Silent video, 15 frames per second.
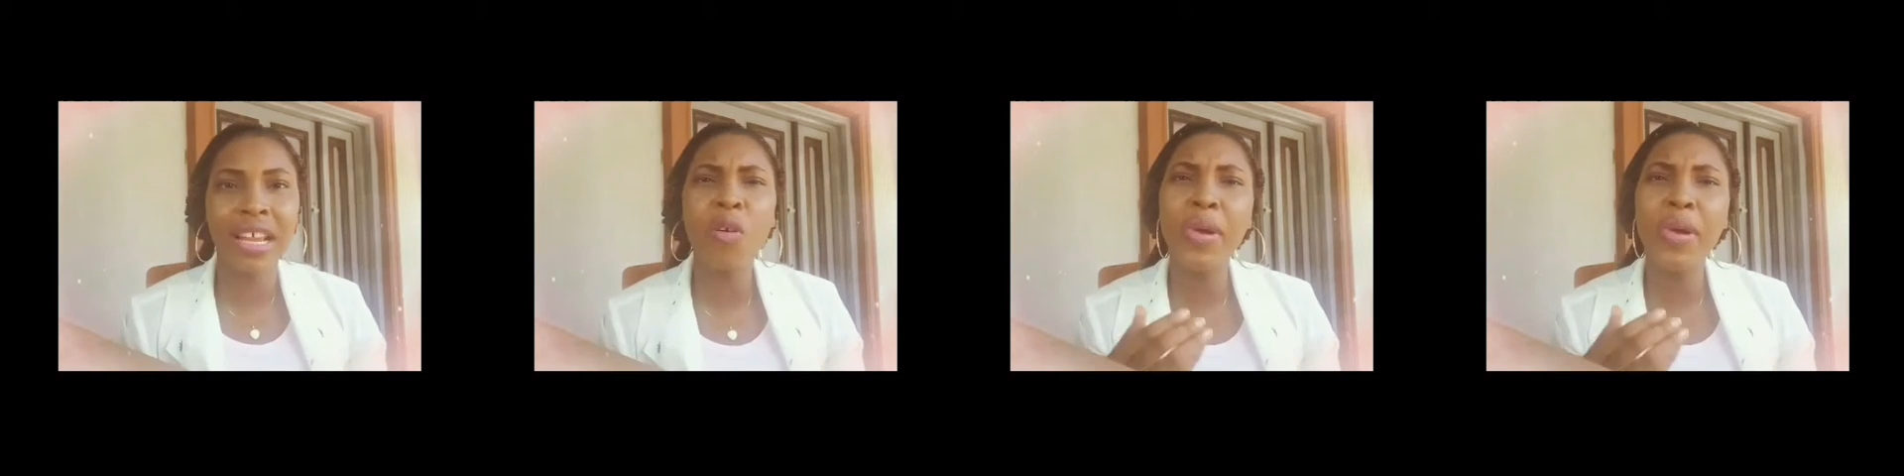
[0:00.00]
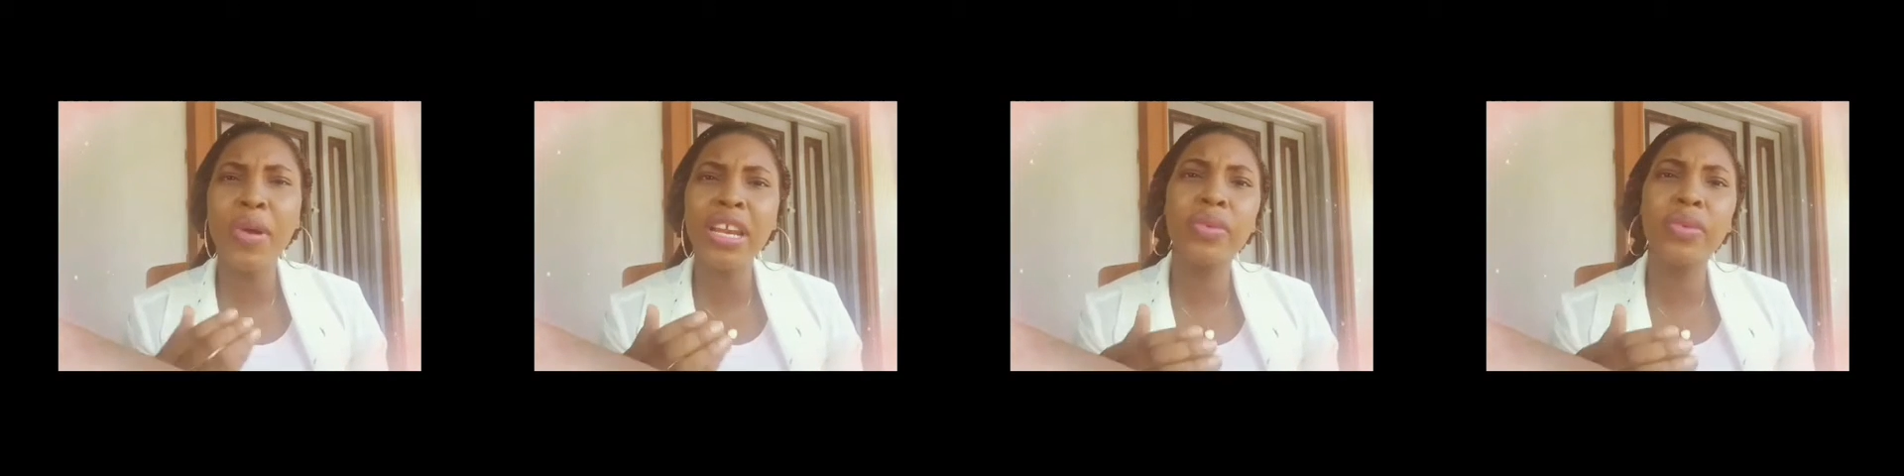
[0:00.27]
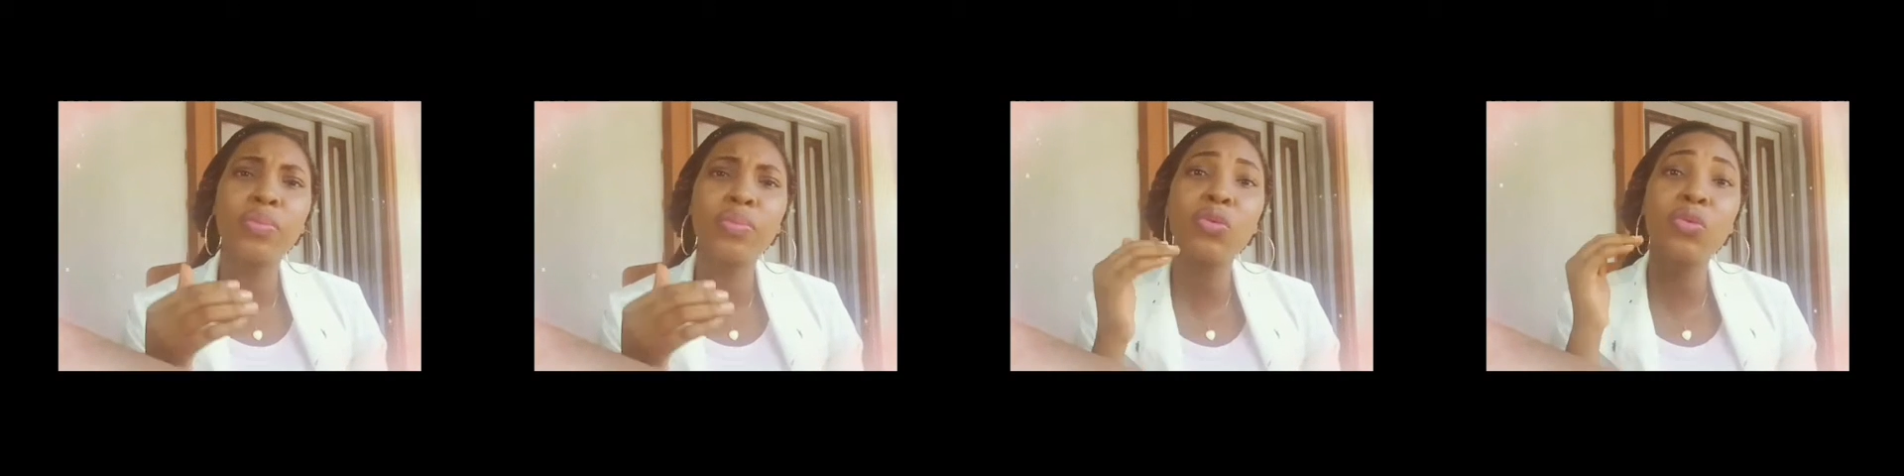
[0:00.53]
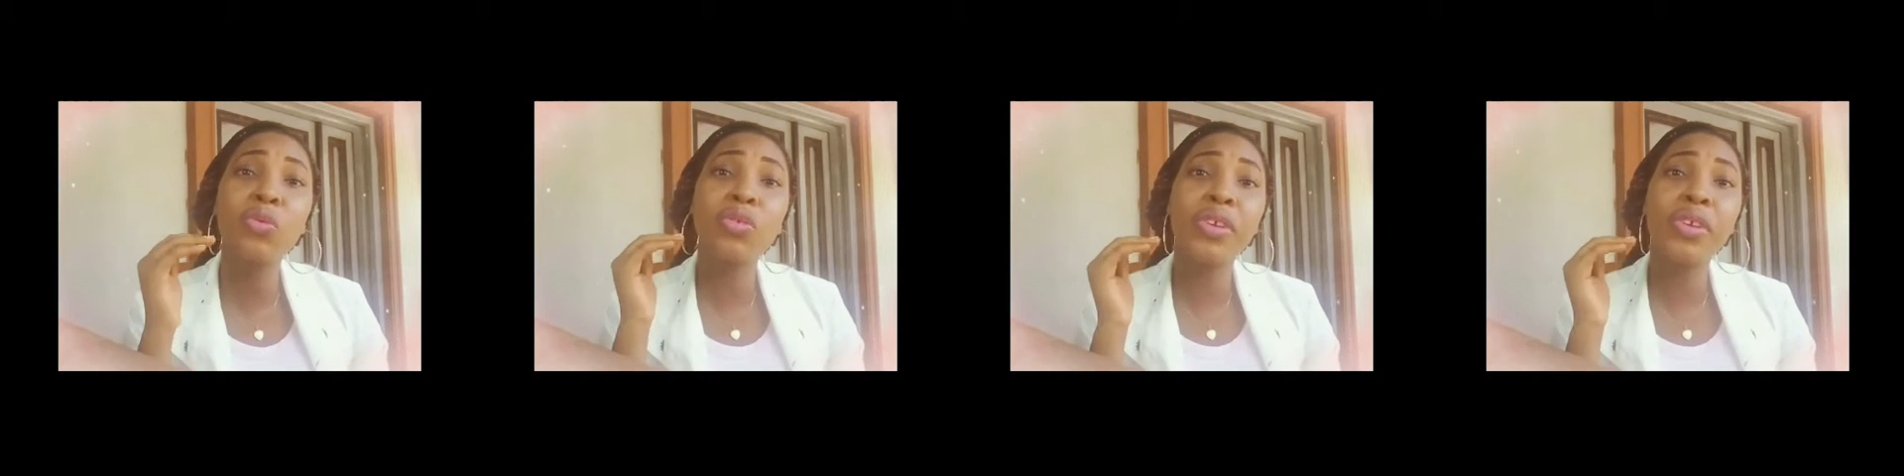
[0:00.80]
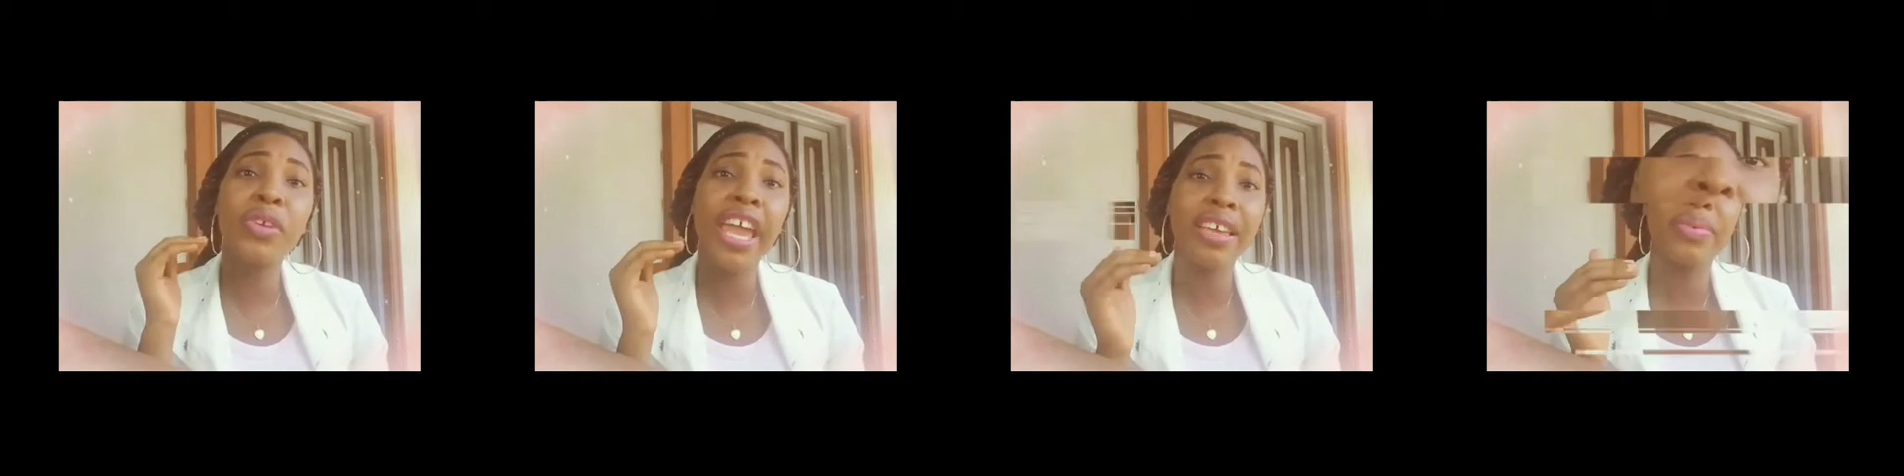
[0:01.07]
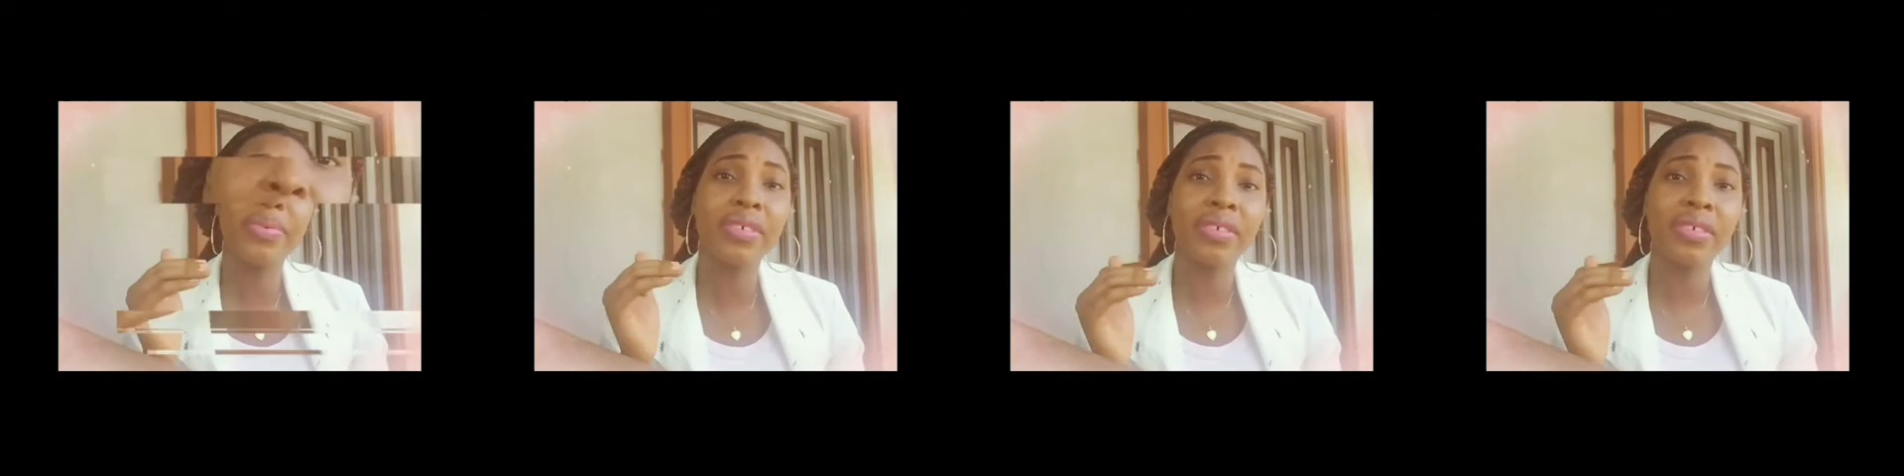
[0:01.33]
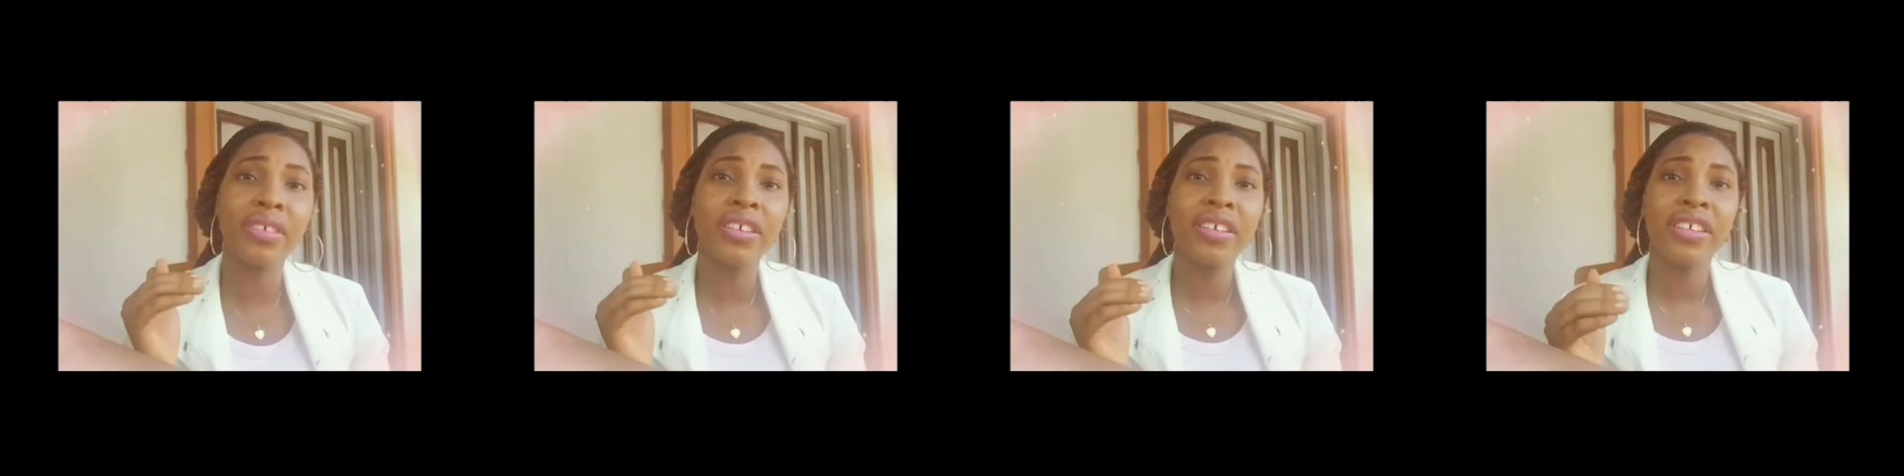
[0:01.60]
How many people would be able